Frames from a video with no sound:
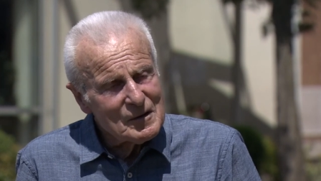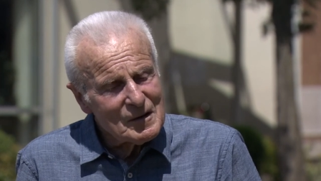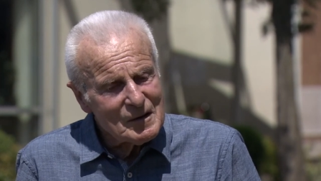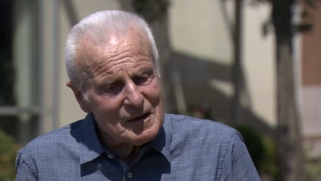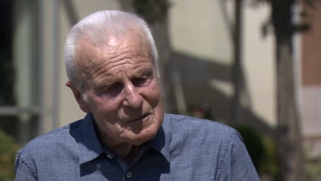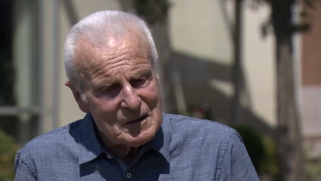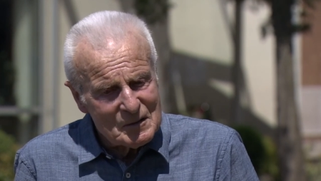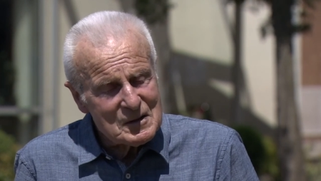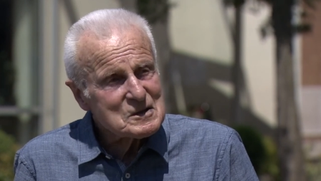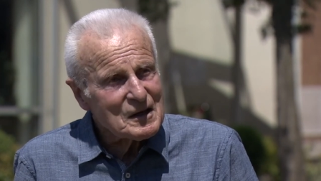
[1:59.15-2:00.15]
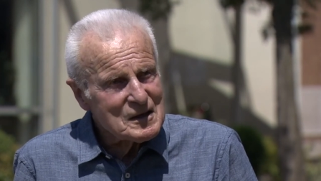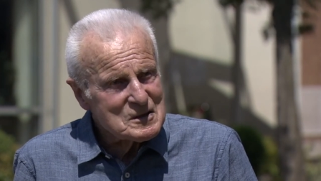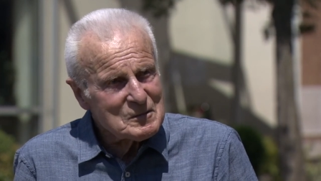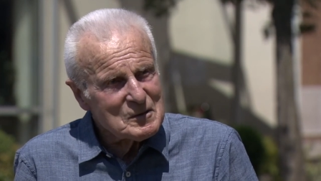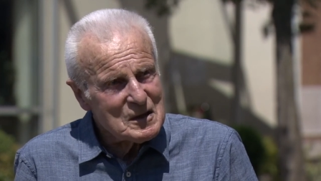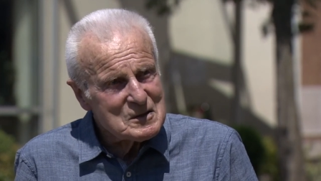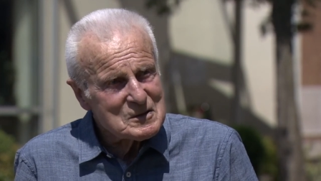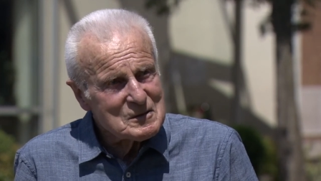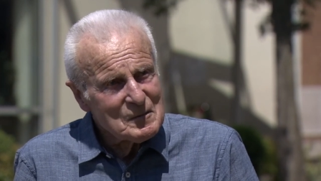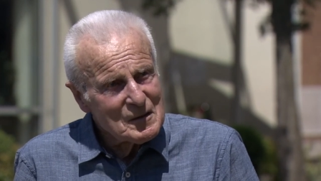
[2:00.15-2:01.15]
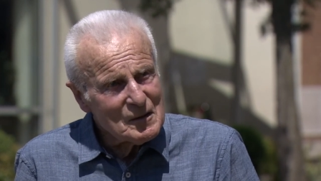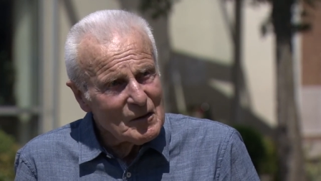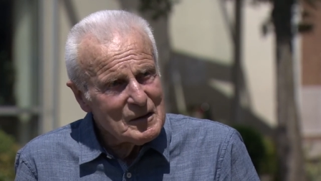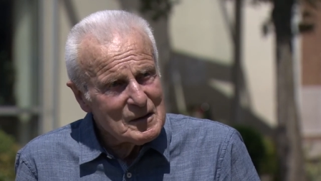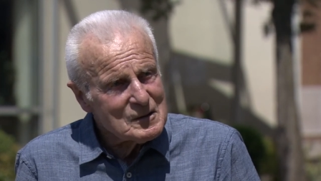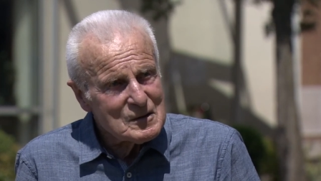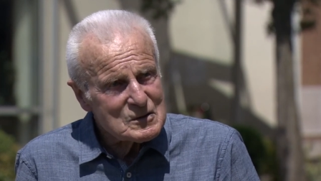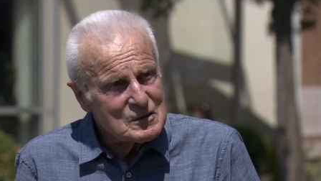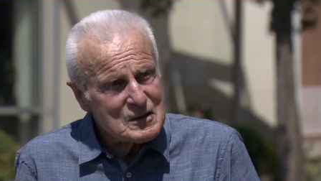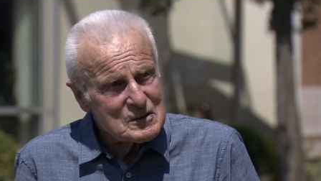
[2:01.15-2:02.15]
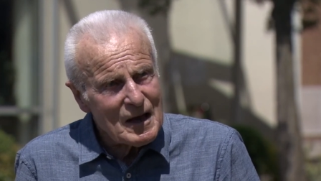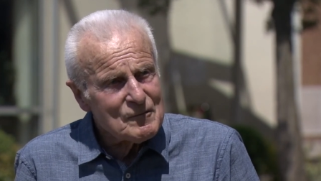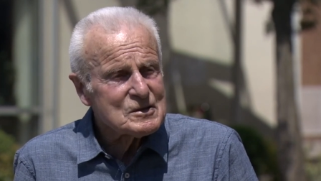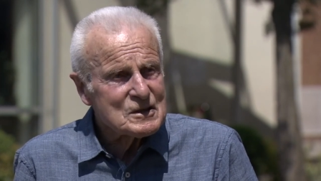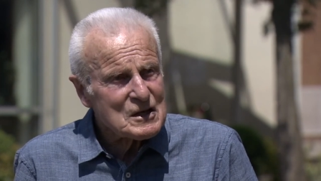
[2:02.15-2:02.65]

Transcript: uh, in, in this case it's, you know, it, there's, there's, everything's